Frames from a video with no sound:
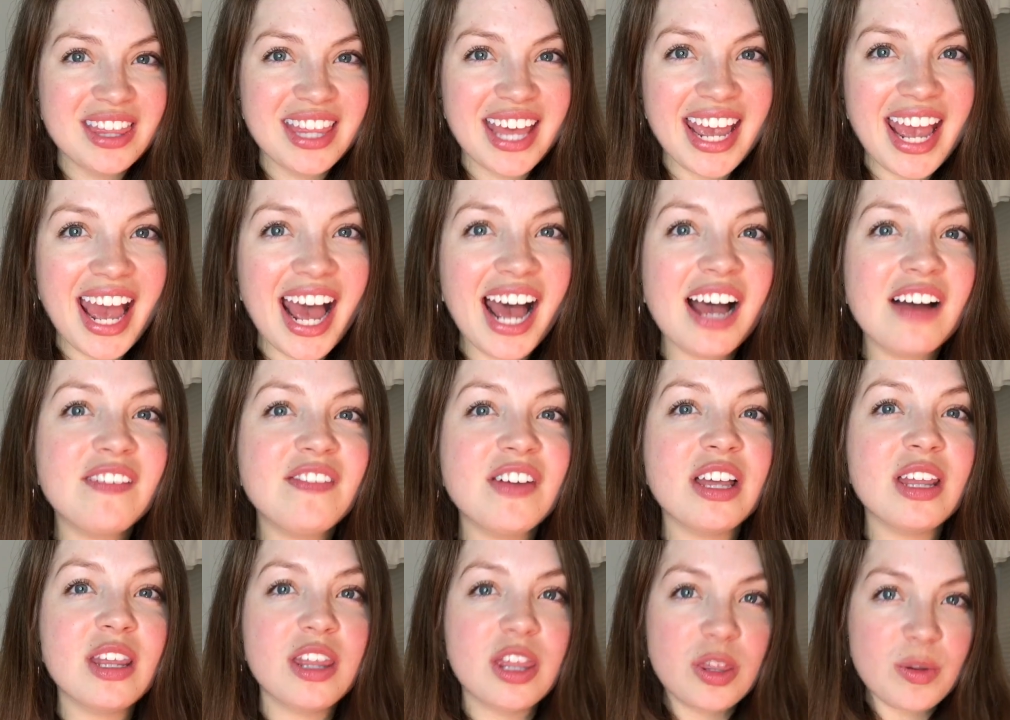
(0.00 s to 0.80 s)
They have
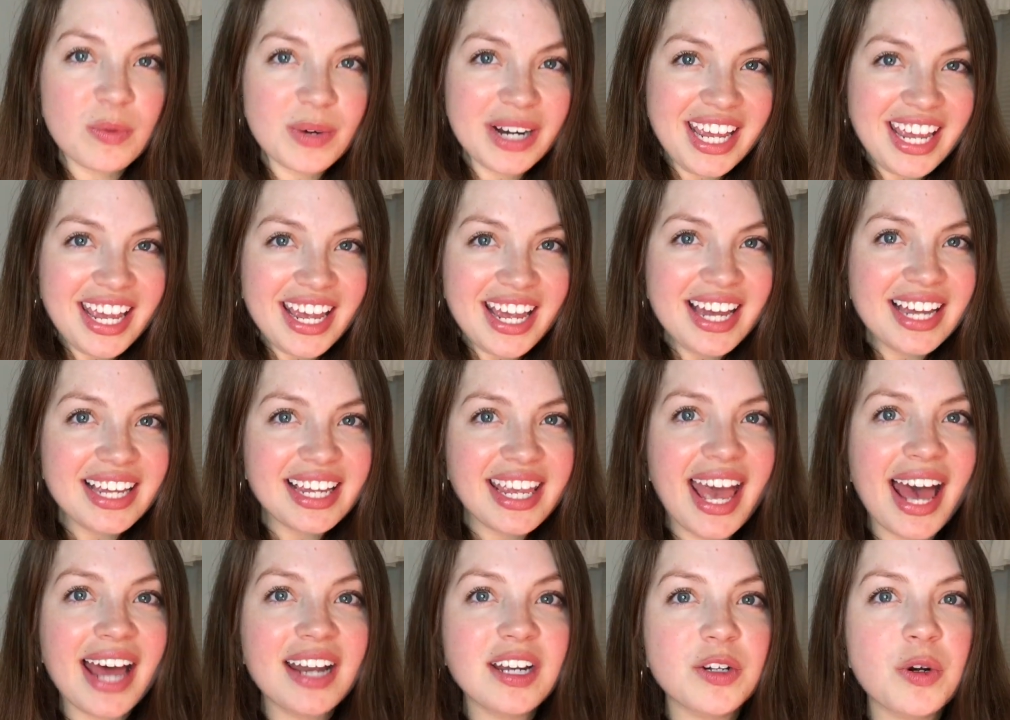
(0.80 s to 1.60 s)
three
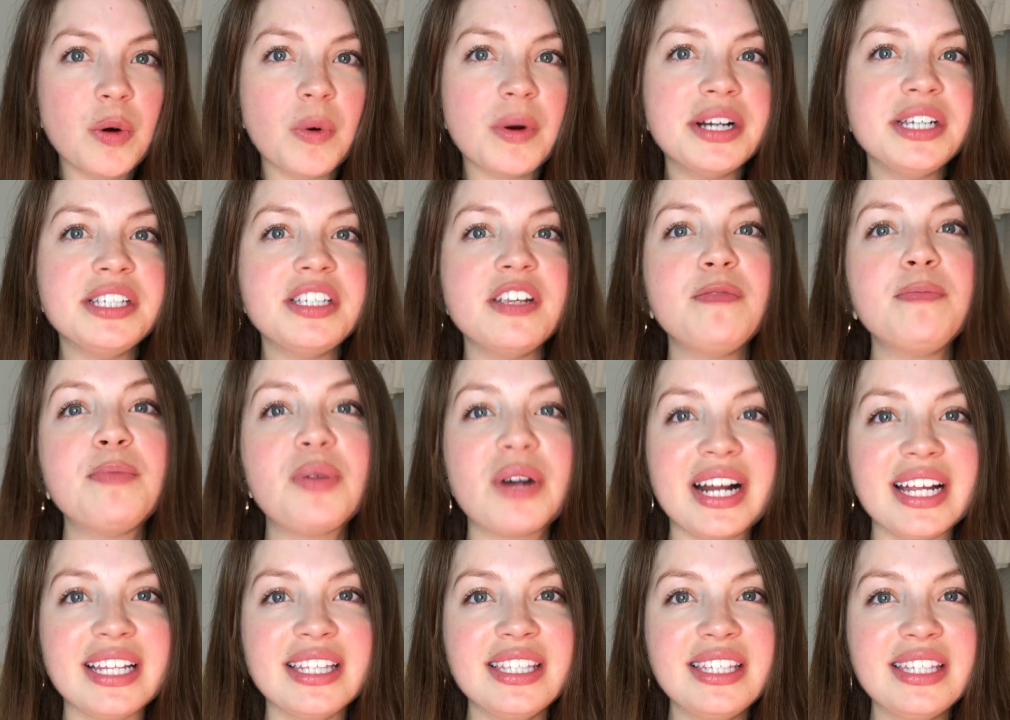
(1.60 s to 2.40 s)
categories of
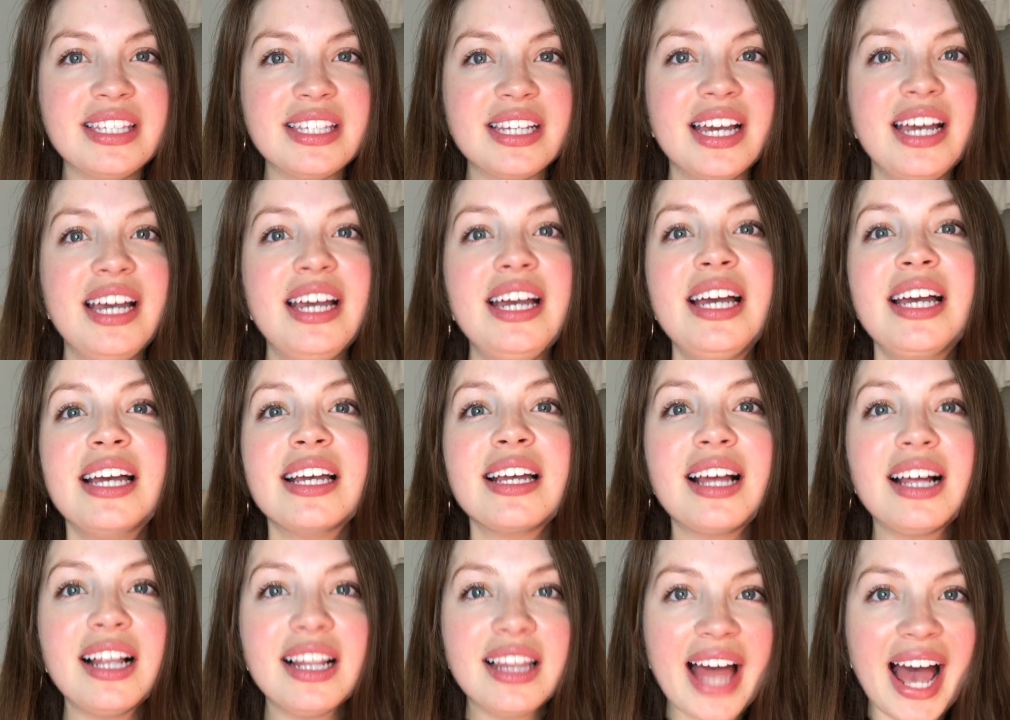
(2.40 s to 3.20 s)
prints:
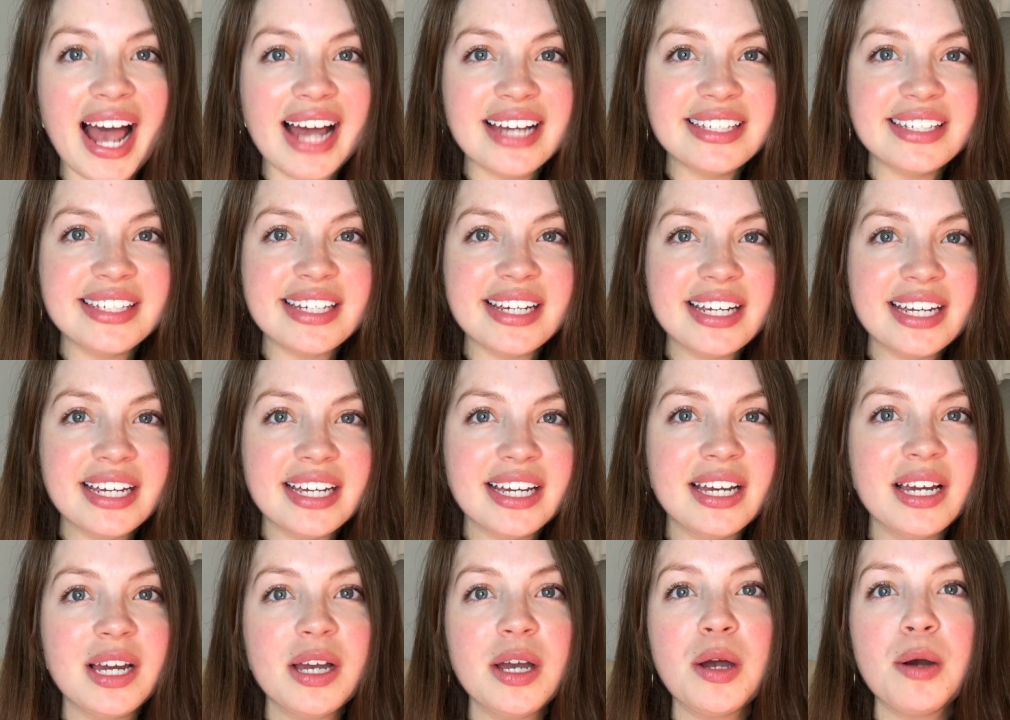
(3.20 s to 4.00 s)
classic,
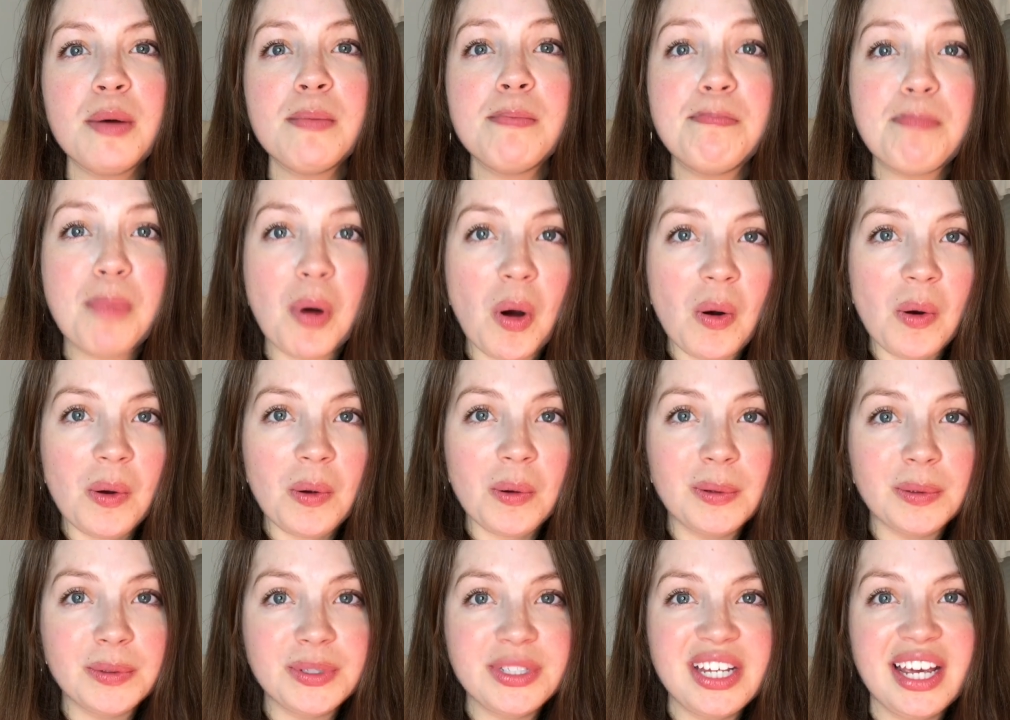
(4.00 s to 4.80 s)

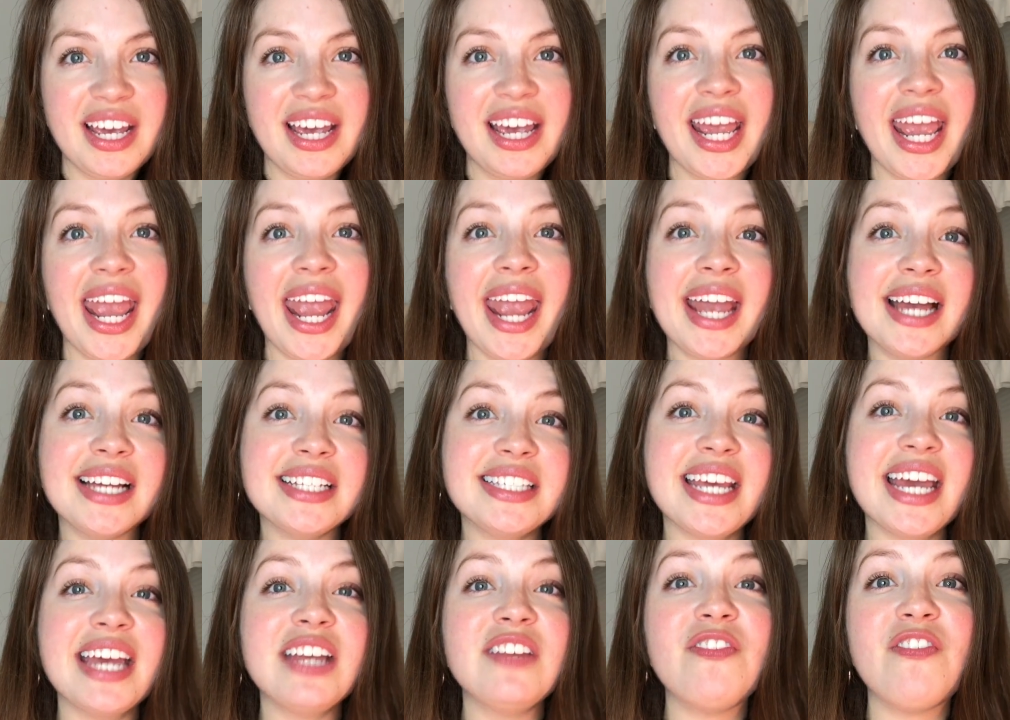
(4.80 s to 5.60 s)
bold, and
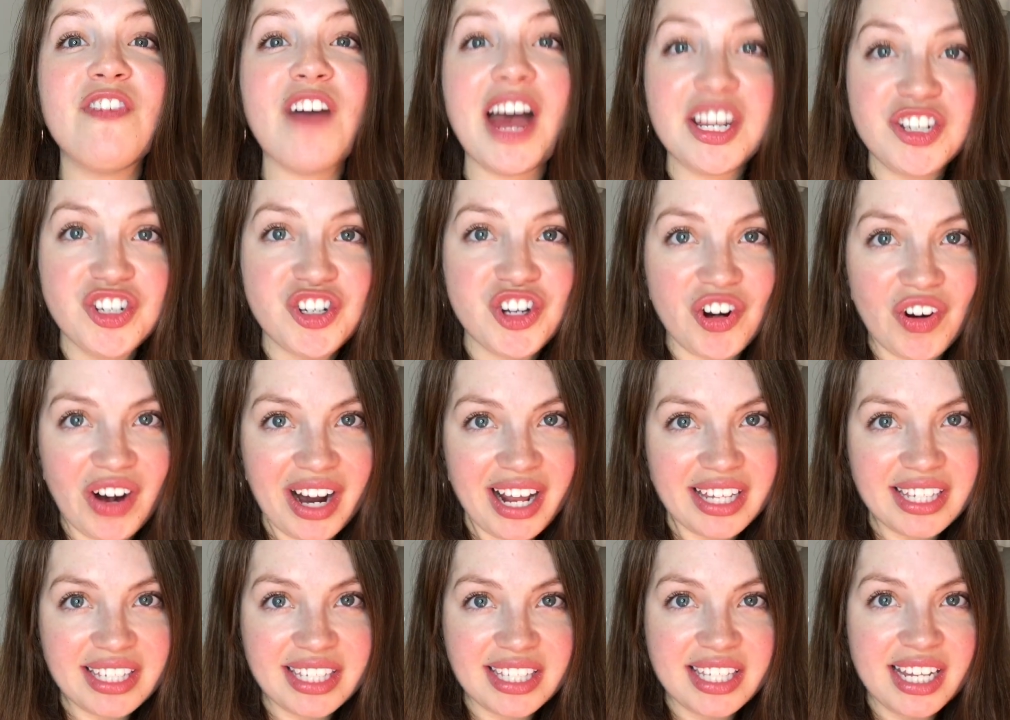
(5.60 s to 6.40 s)

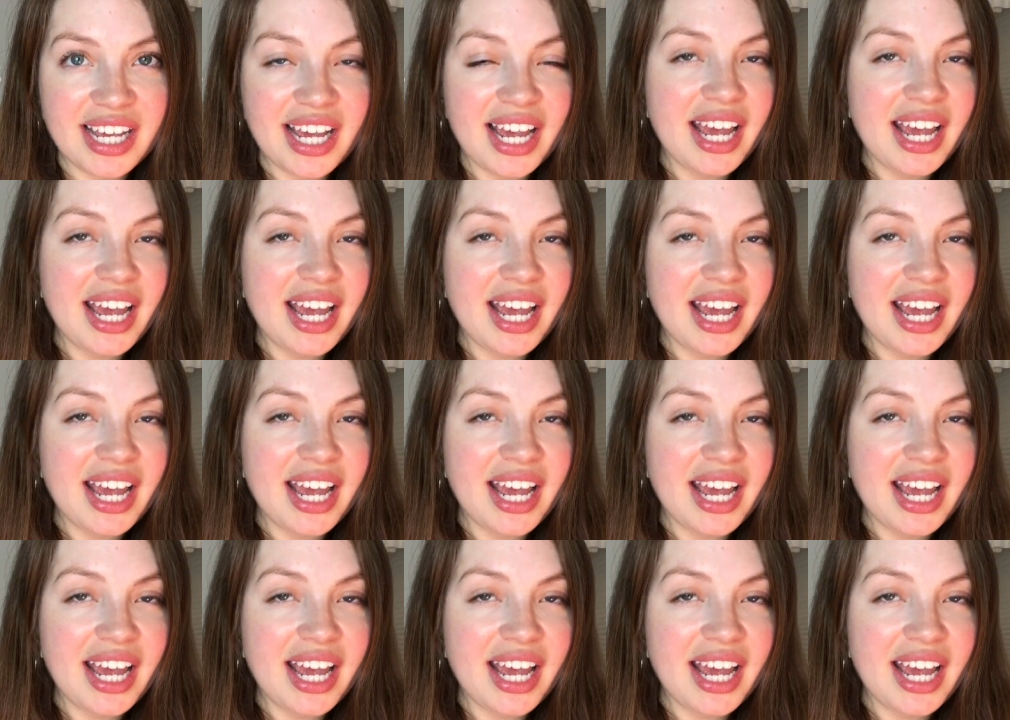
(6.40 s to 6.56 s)
adventurous.